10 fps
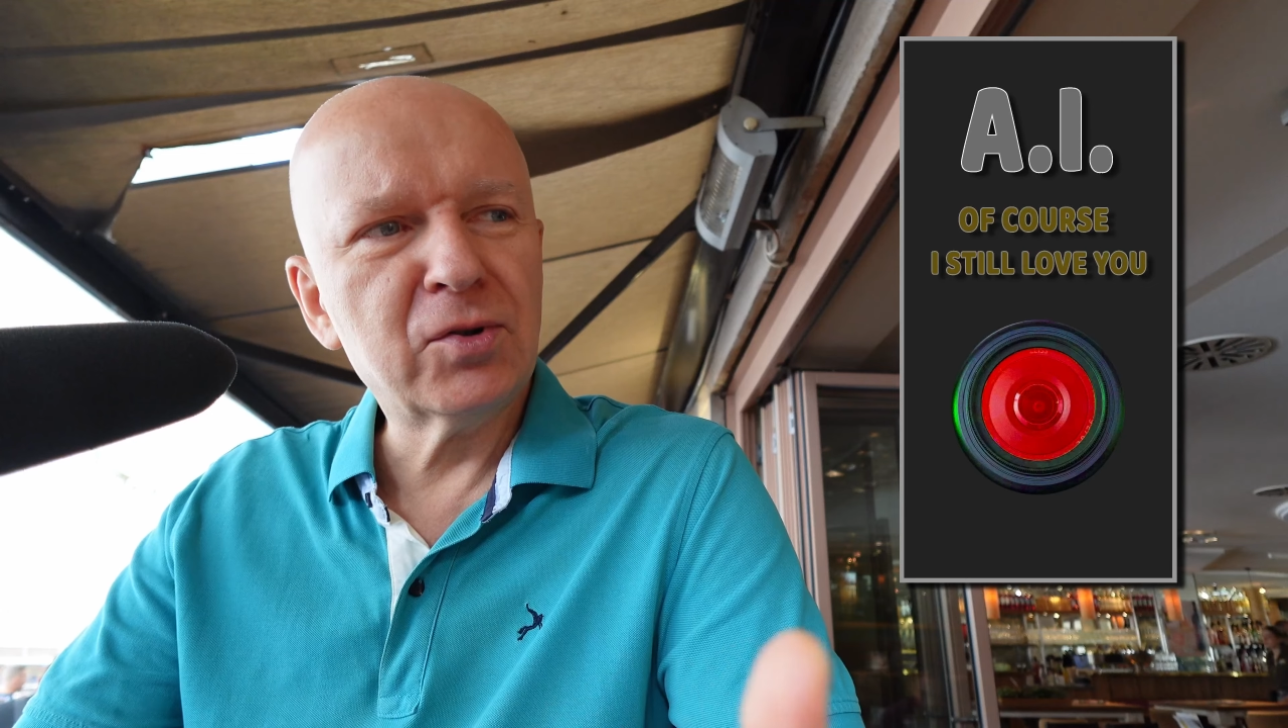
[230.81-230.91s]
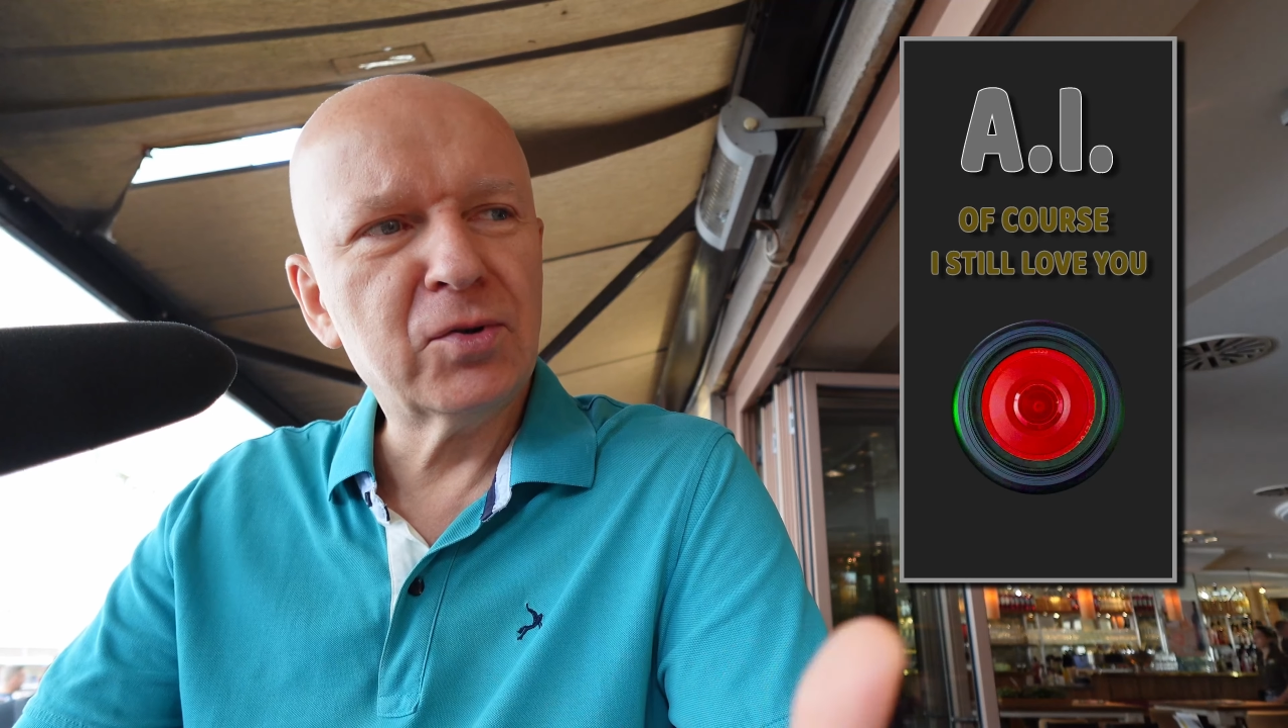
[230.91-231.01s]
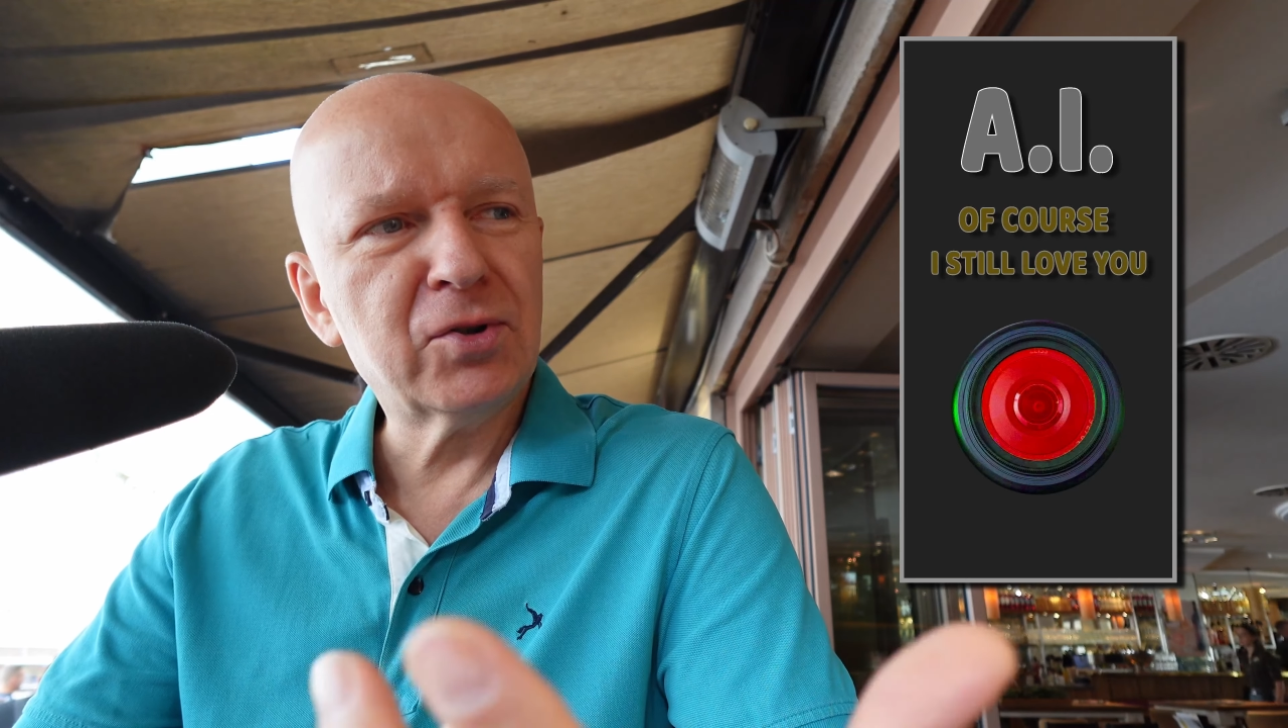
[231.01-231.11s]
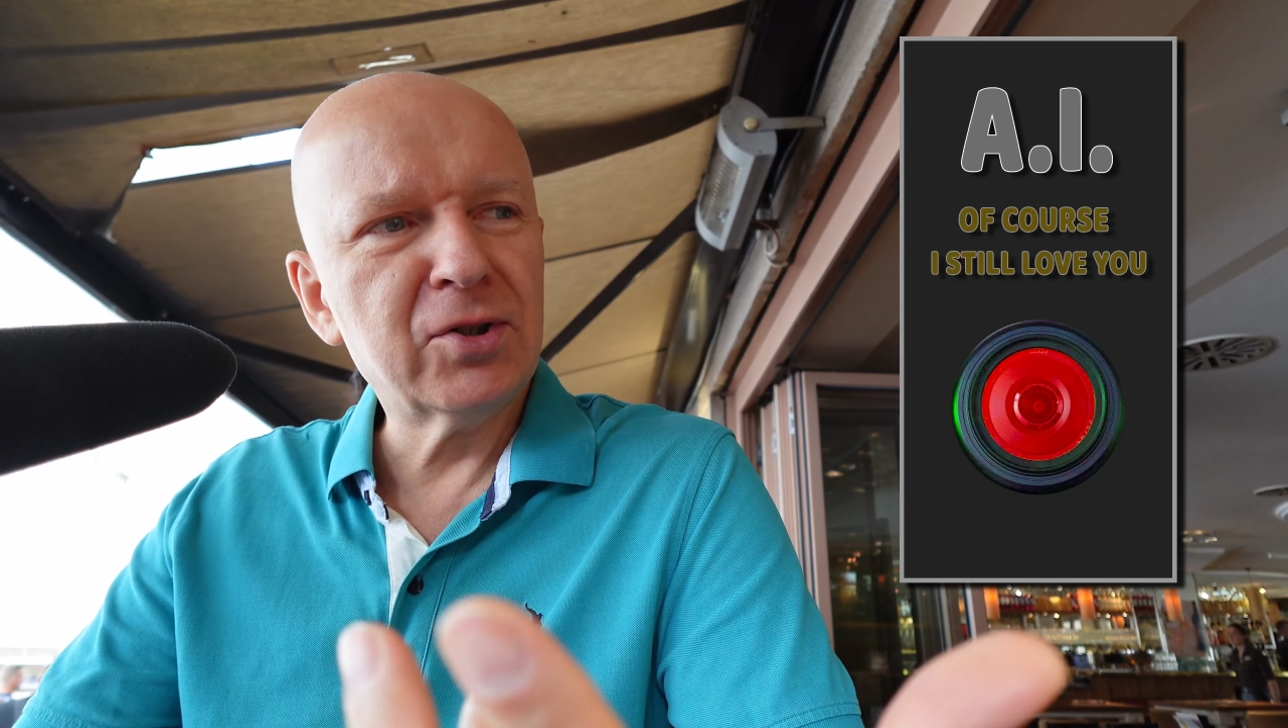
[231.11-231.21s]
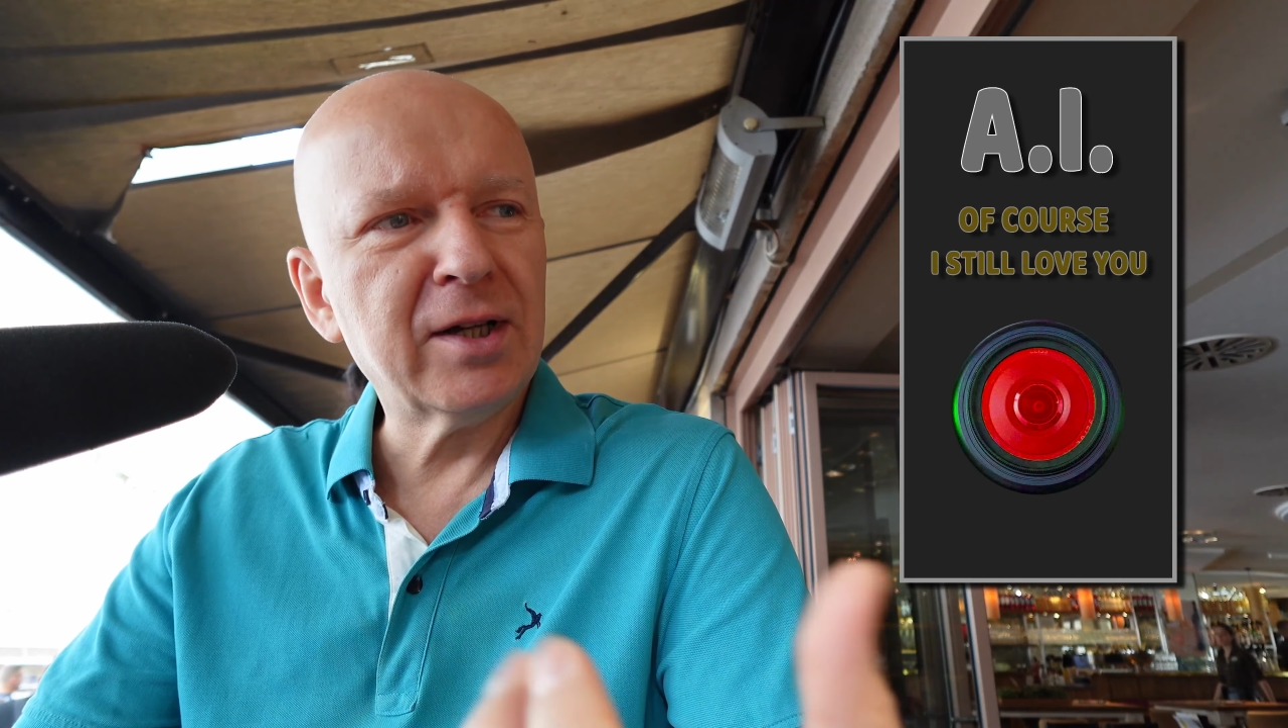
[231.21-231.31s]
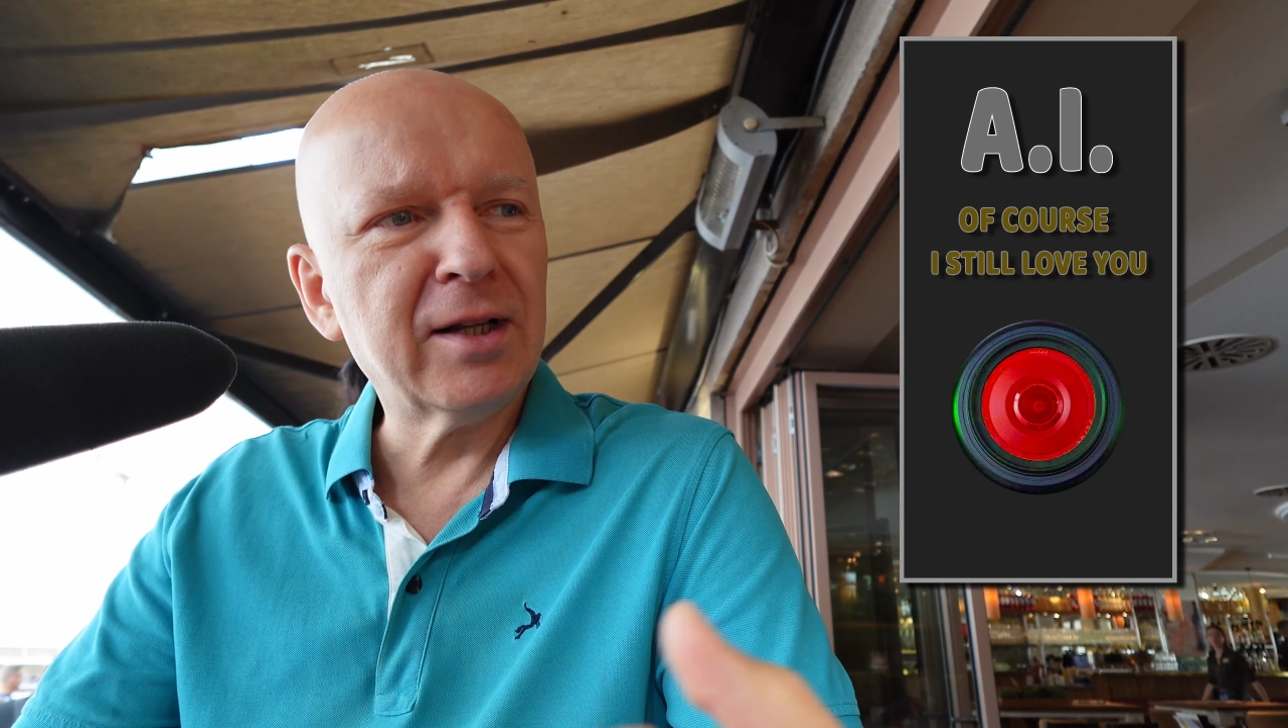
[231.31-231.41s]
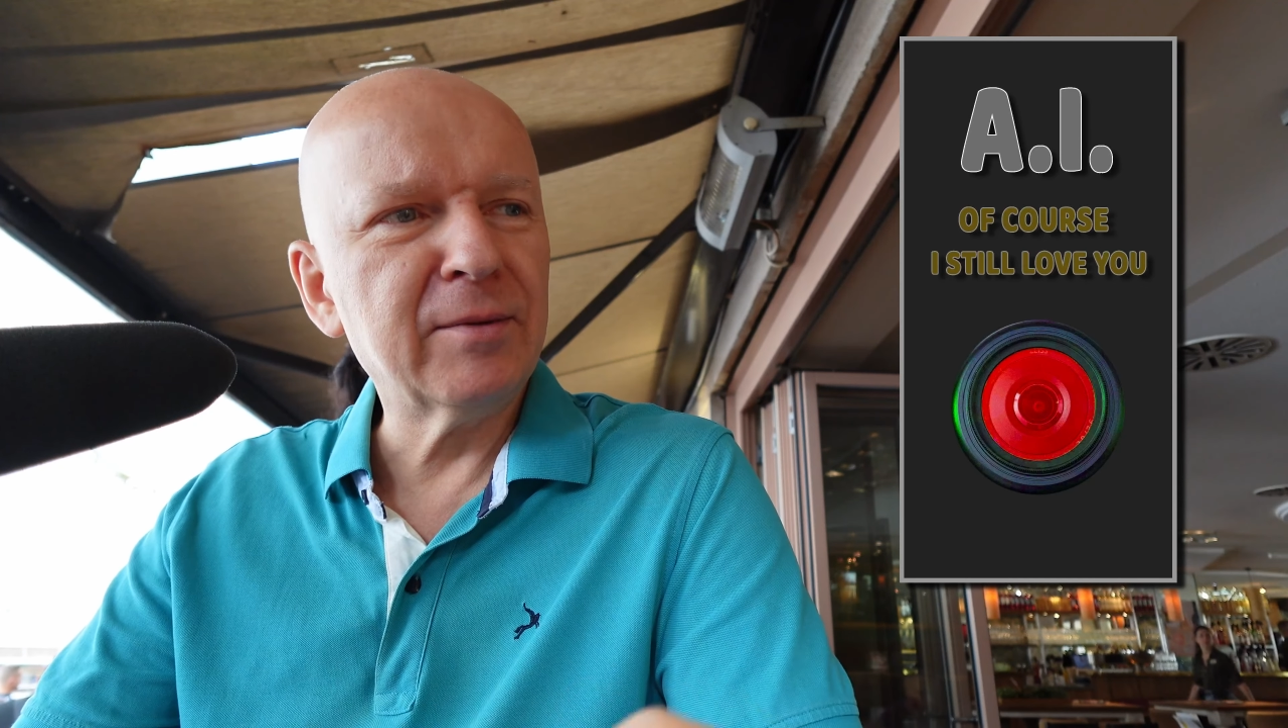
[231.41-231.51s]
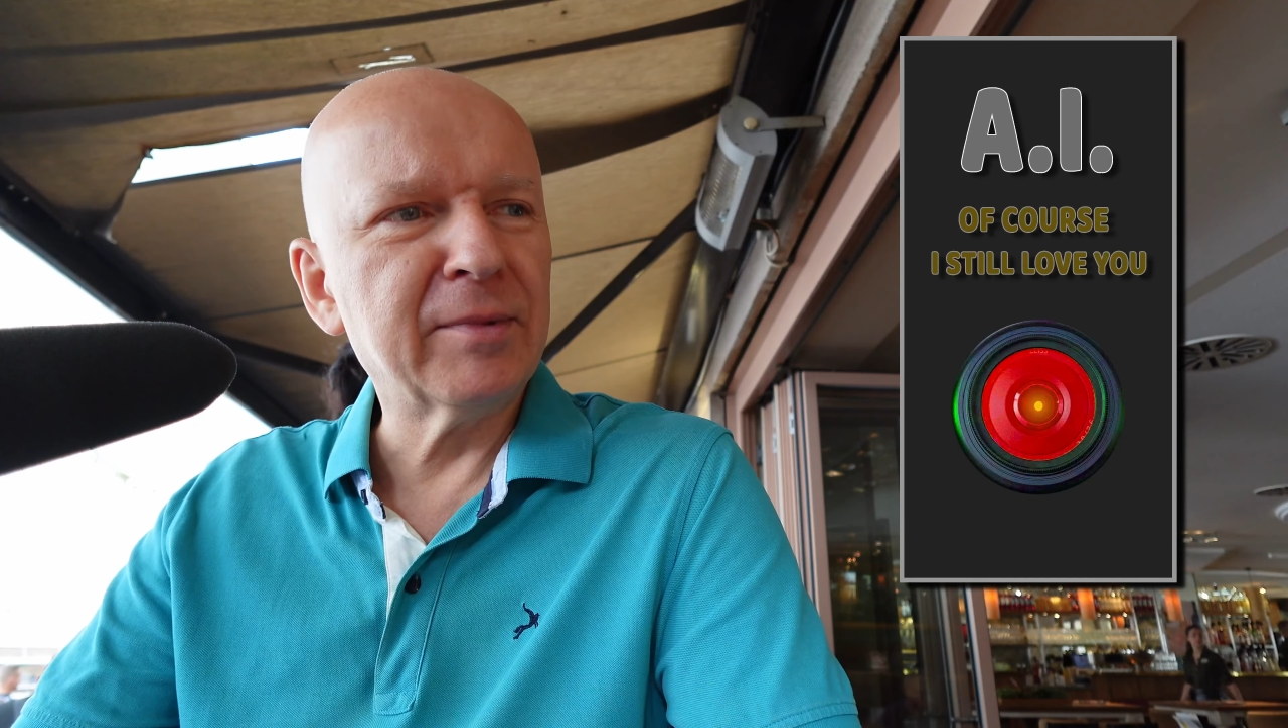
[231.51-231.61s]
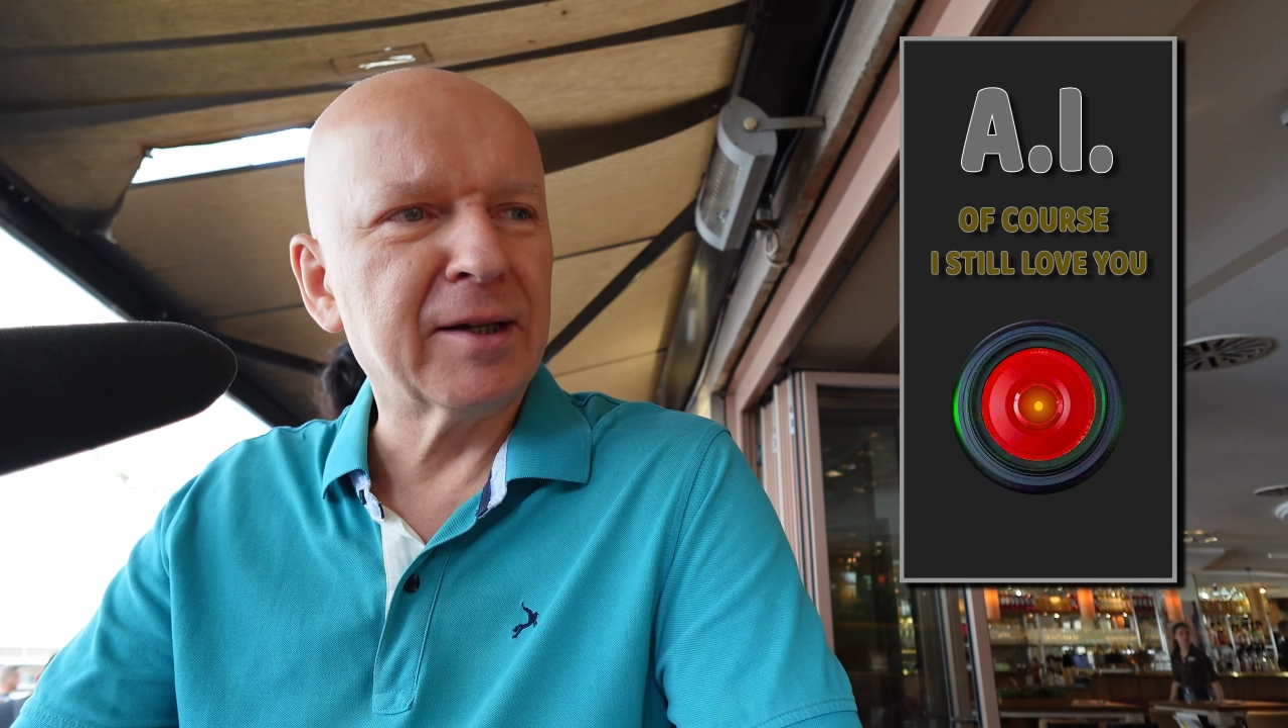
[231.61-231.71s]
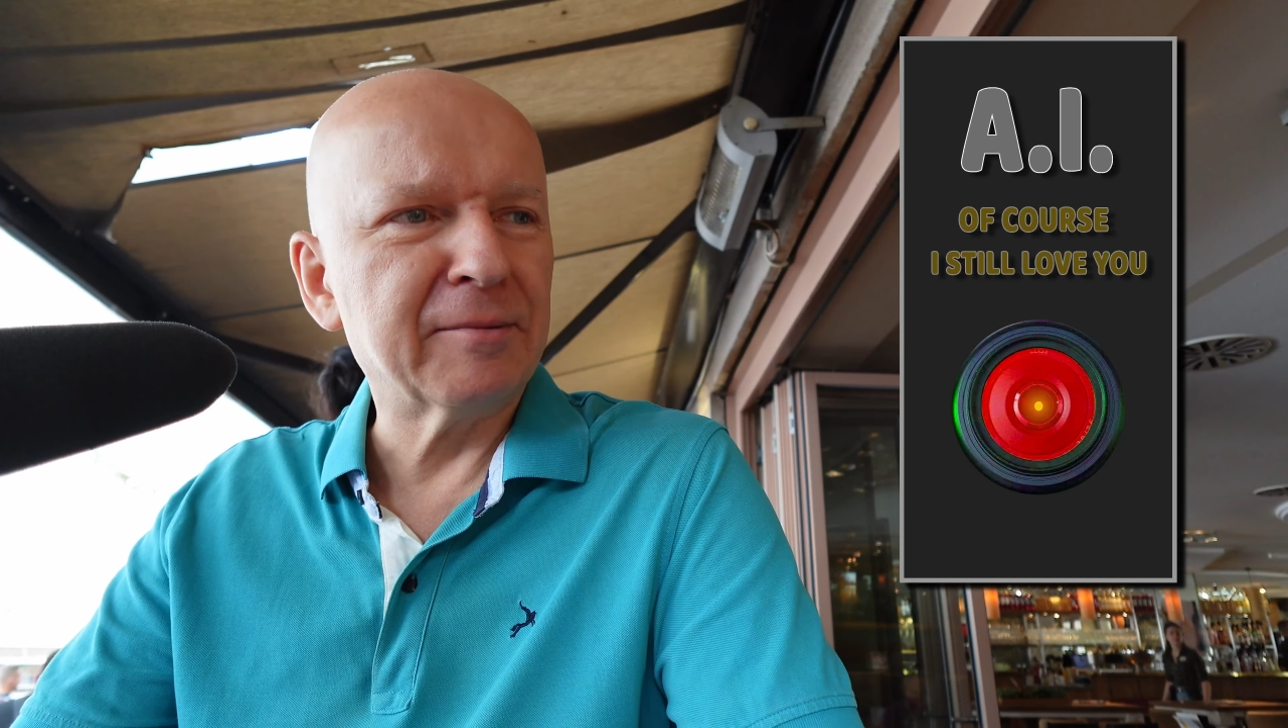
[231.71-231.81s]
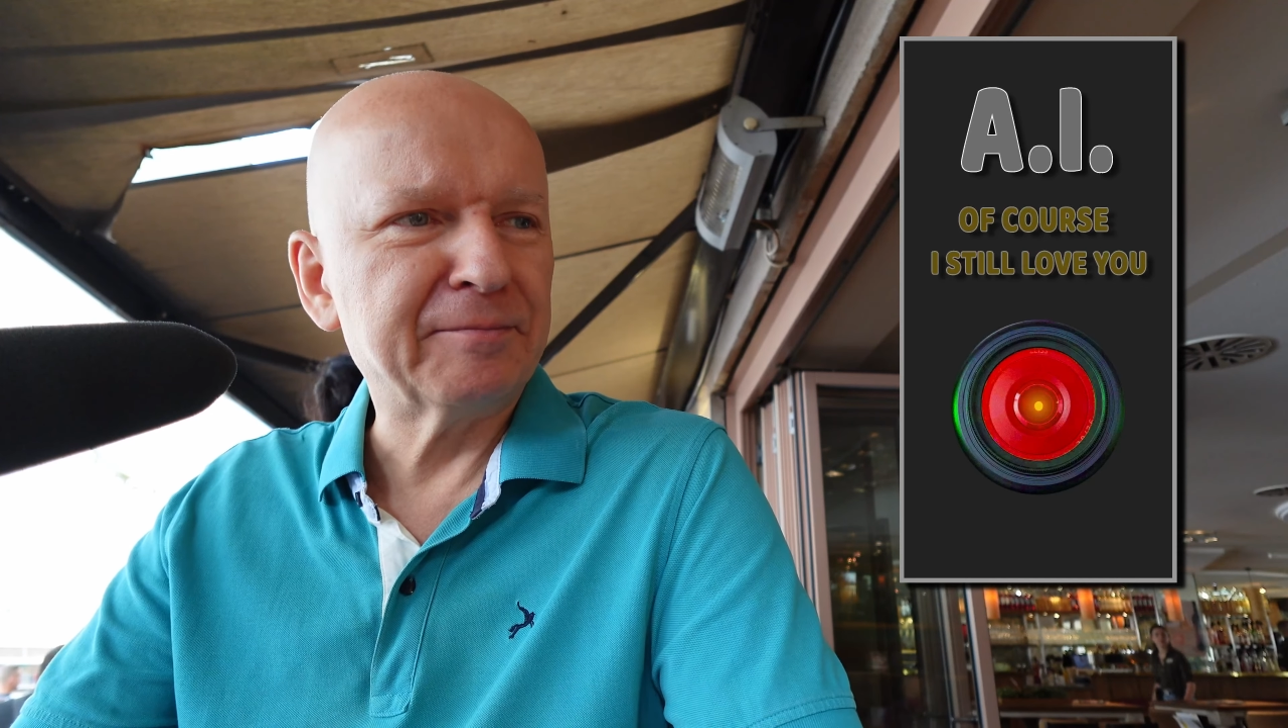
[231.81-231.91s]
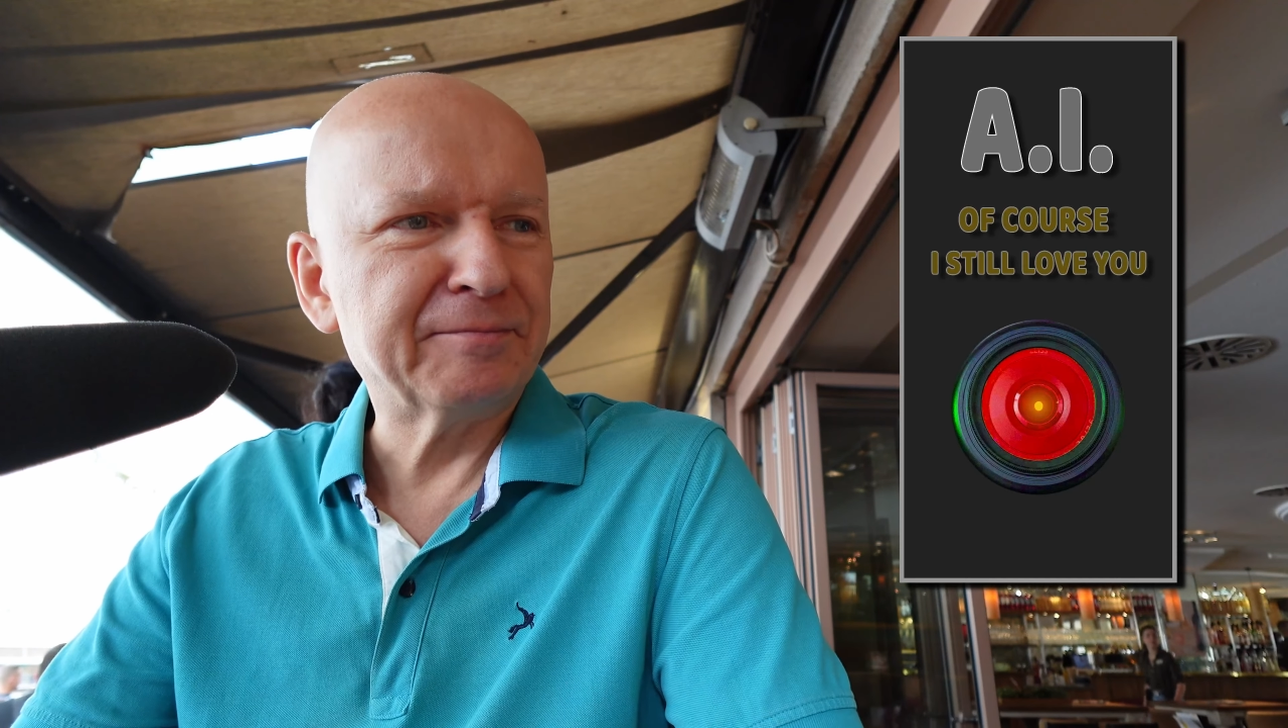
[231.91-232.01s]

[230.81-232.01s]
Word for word: to tell me?